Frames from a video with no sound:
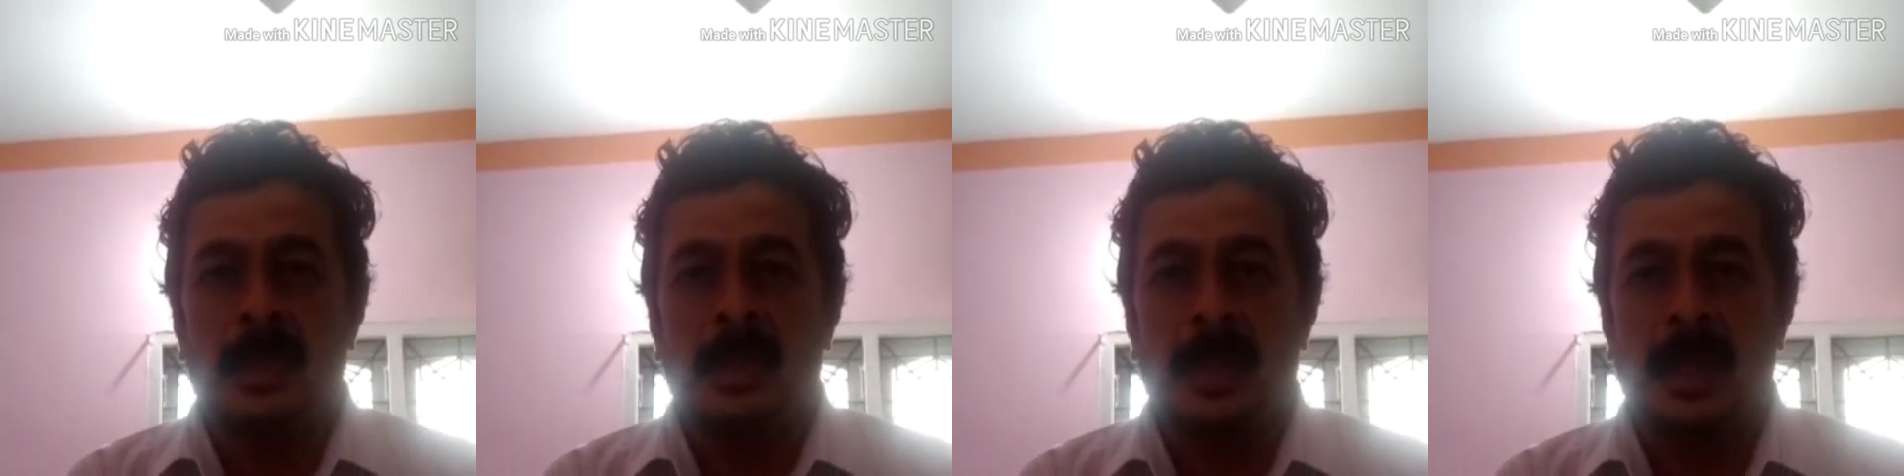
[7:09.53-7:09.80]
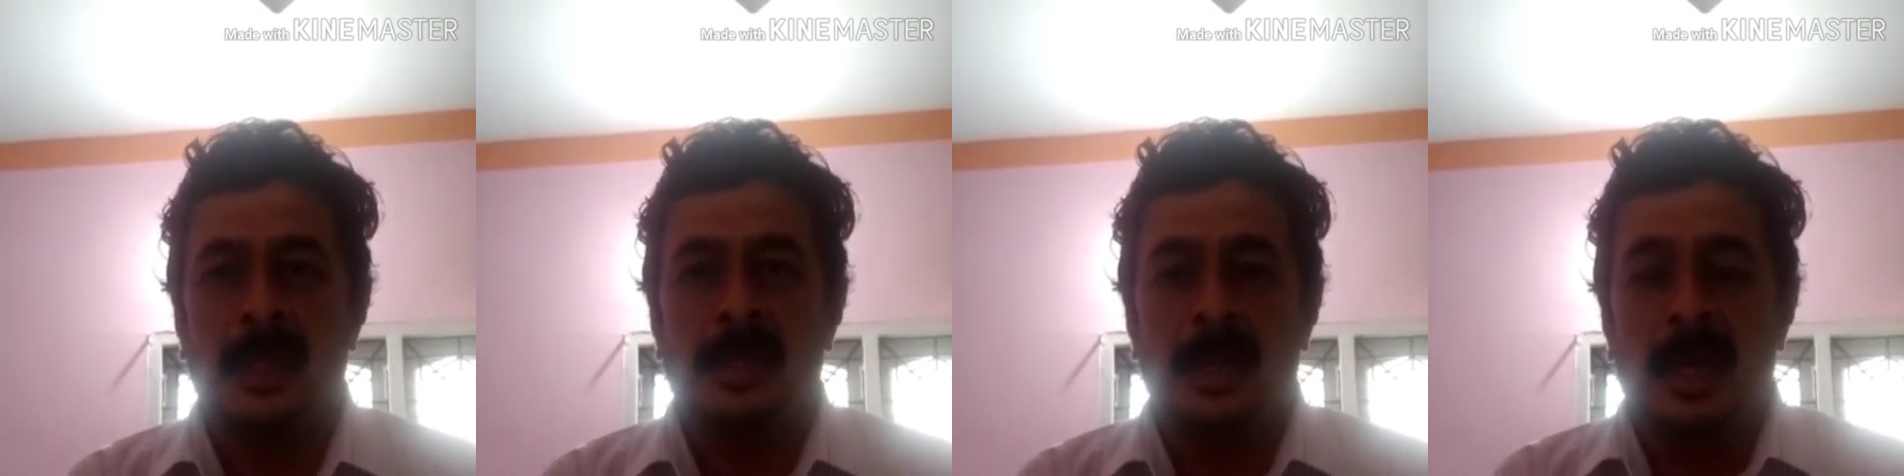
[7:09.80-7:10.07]

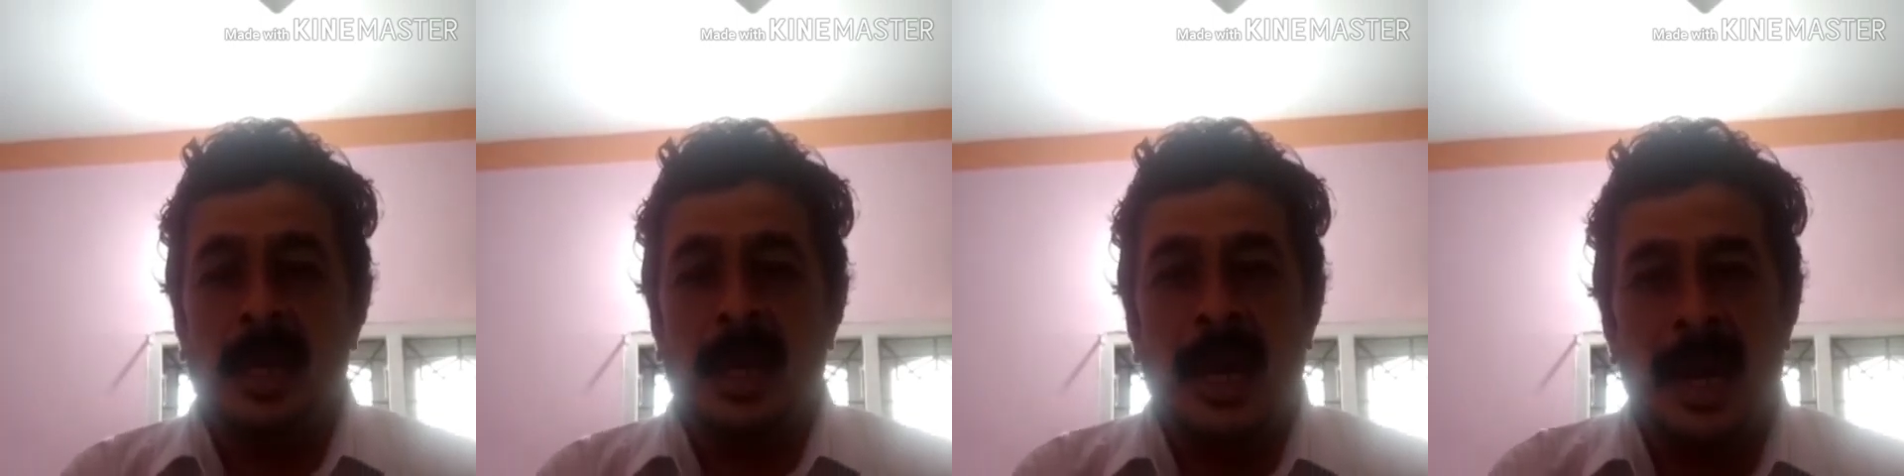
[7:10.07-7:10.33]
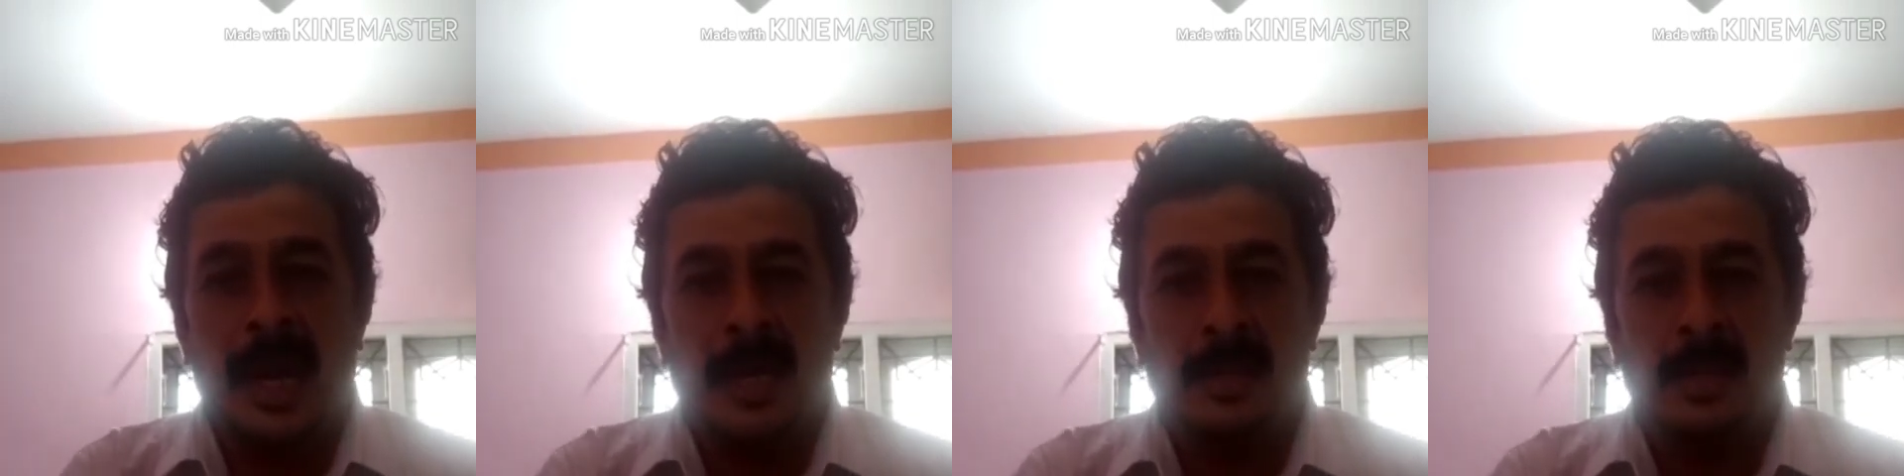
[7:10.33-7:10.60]
Right?
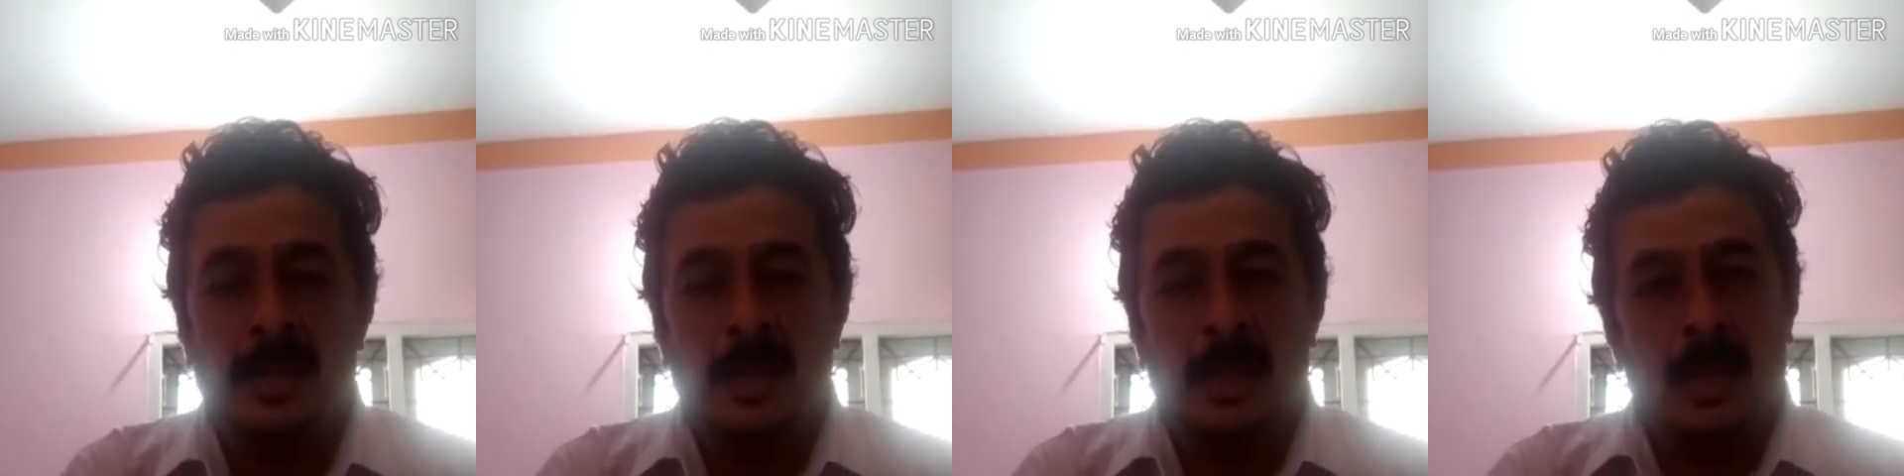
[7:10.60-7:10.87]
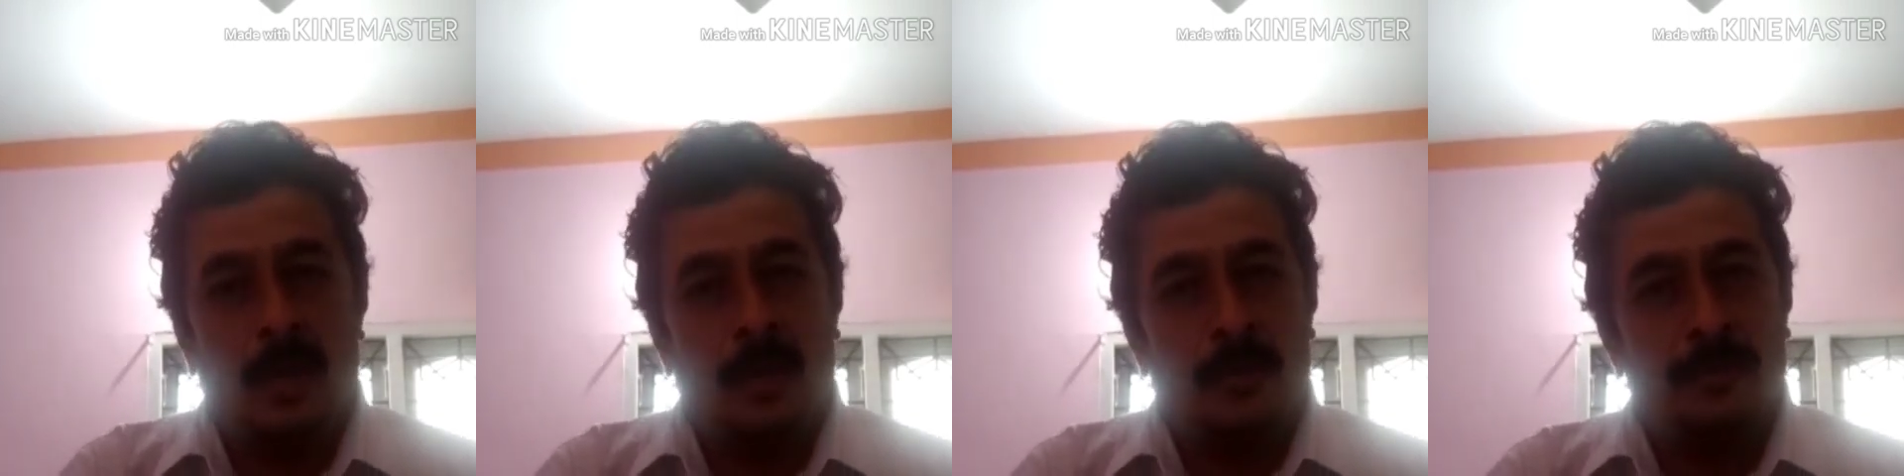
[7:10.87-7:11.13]
And
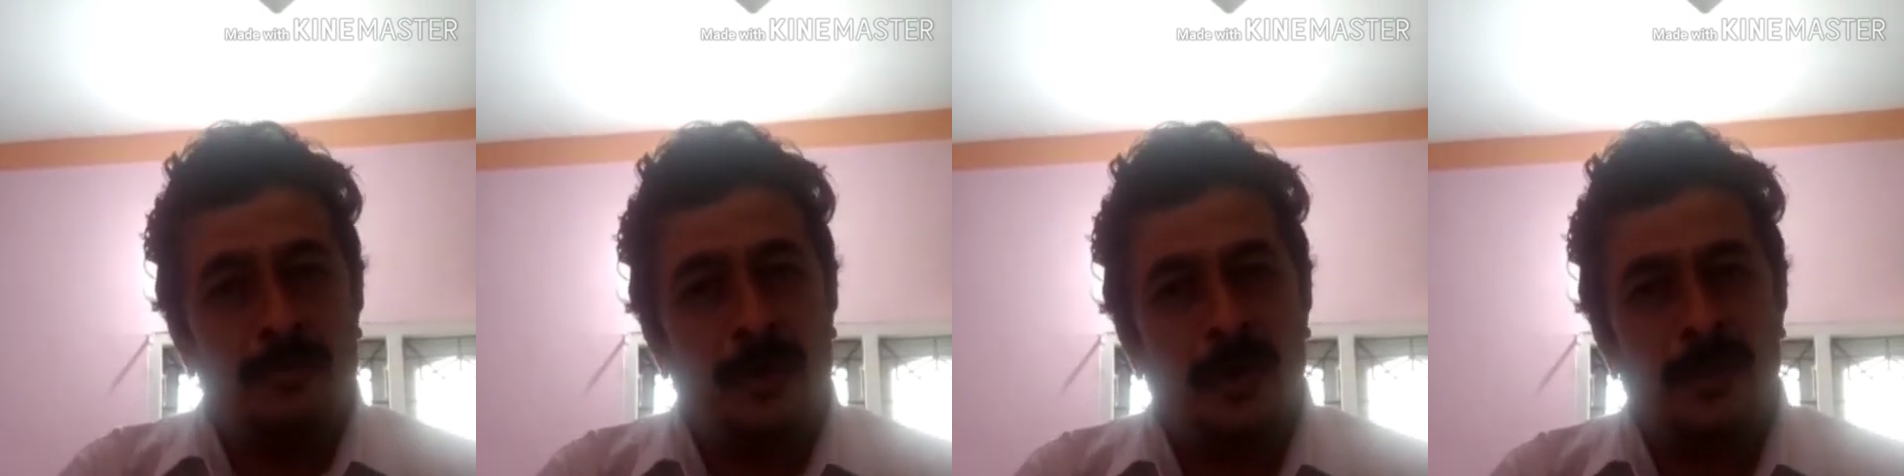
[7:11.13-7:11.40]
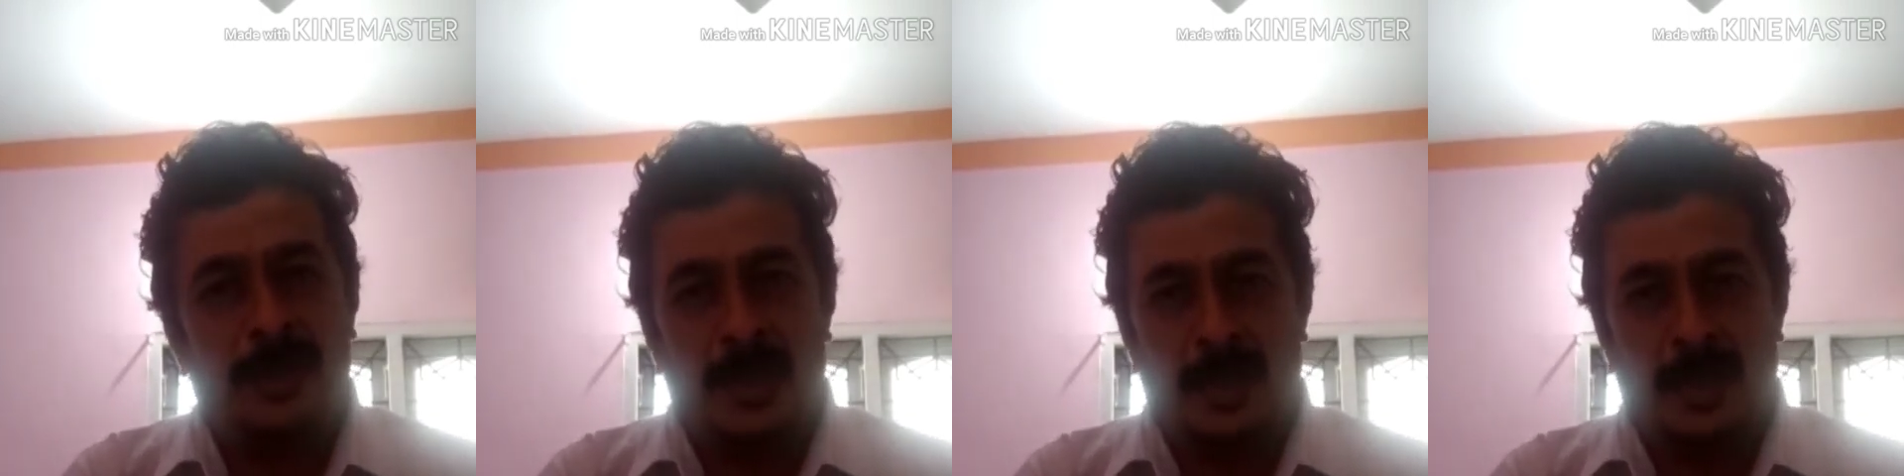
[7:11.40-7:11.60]
fourth